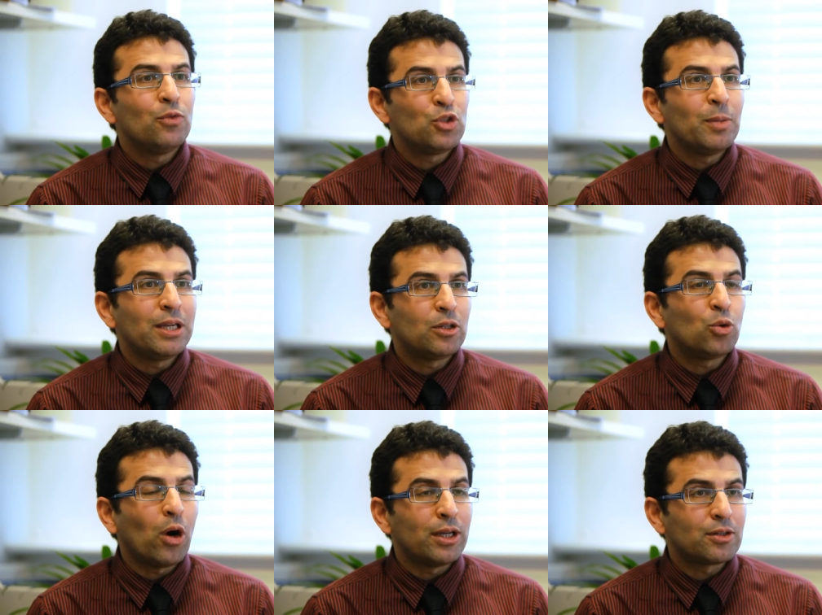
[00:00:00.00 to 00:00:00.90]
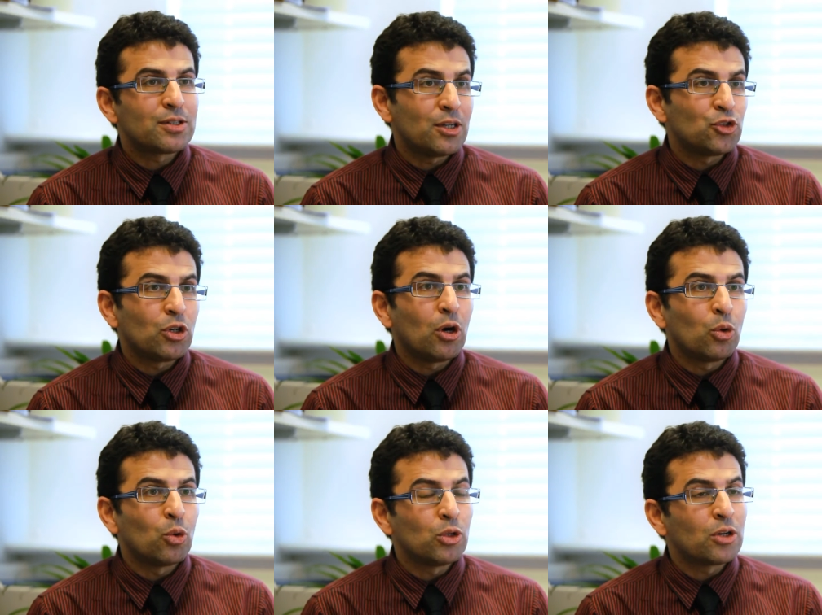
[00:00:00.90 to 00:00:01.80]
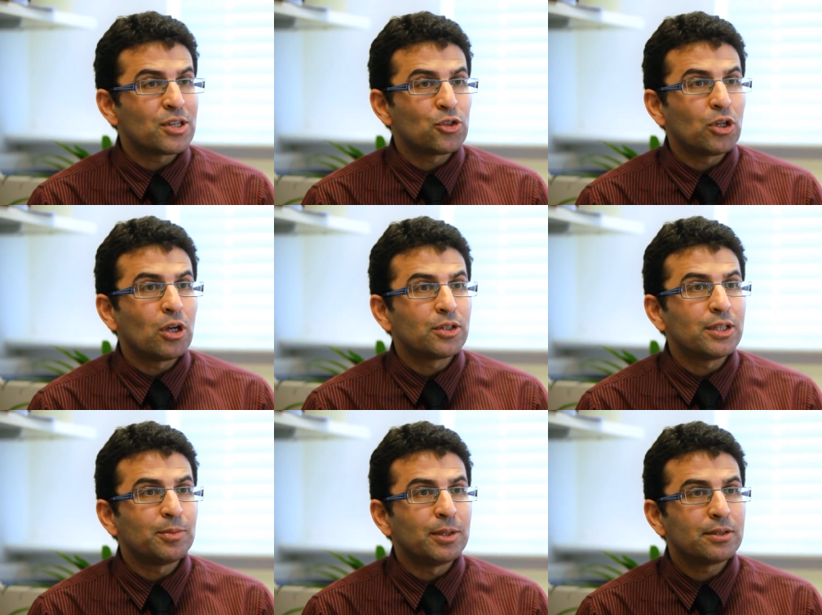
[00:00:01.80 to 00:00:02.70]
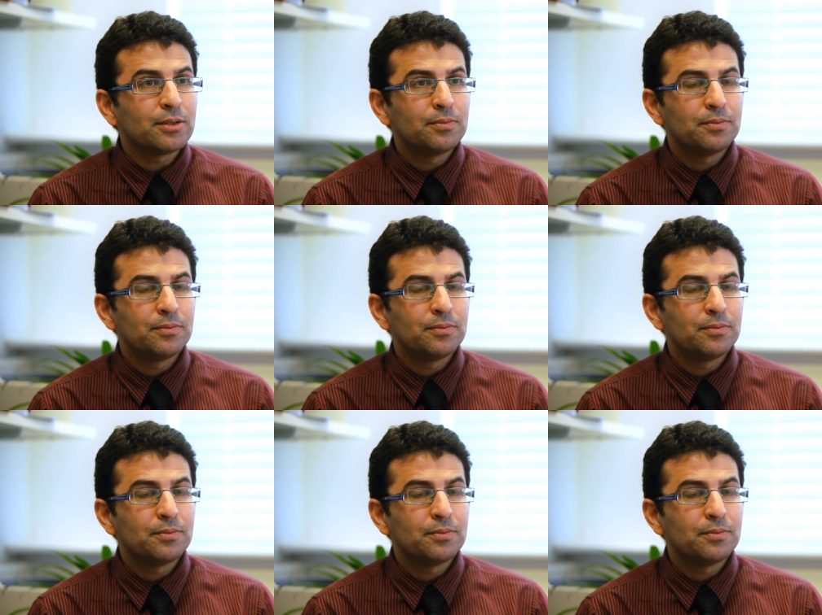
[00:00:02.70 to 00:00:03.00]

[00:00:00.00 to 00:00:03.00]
which may require surgical or non-surgical treatment.